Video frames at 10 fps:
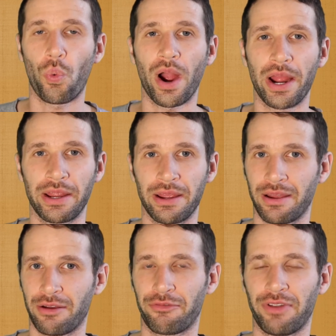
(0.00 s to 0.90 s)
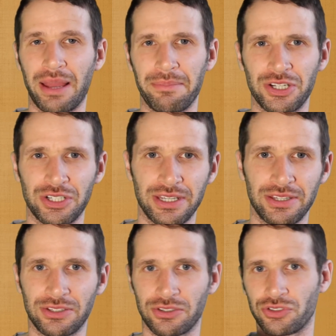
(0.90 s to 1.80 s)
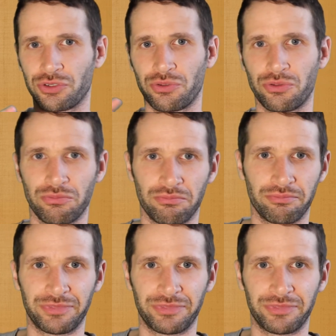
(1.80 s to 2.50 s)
why Flemish is so